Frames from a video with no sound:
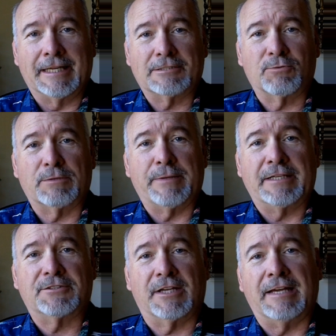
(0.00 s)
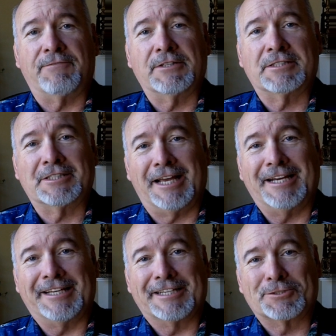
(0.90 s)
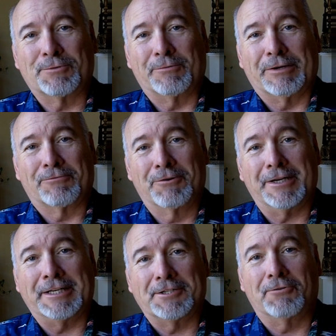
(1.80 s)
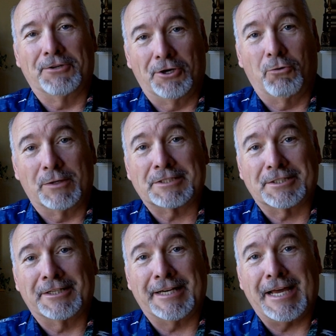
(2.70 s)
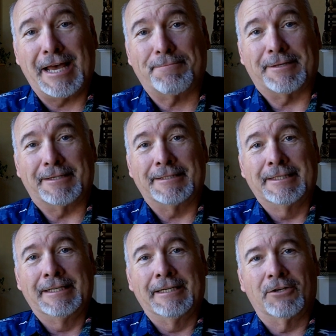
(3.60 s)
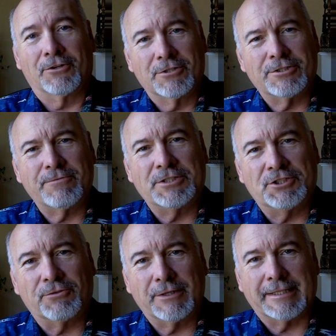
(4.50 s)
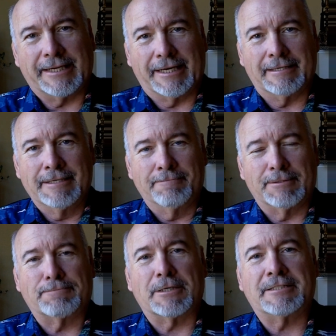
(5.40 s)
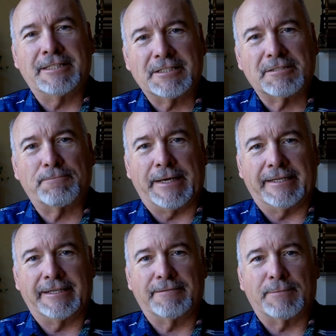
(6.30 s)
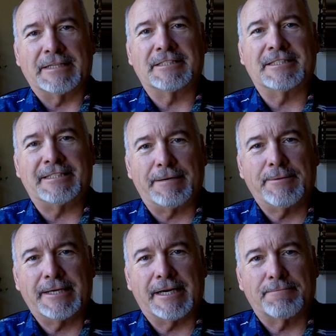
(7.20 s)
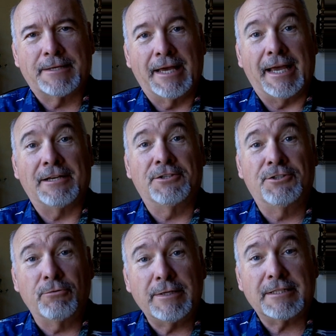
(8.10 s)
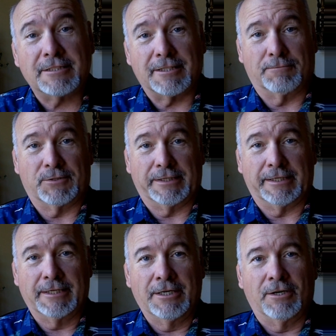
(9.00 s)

That's what makes life exciting, is when we really don't know what's going to happen. Learn to enjoy that, but participate in it by stepping up and doing something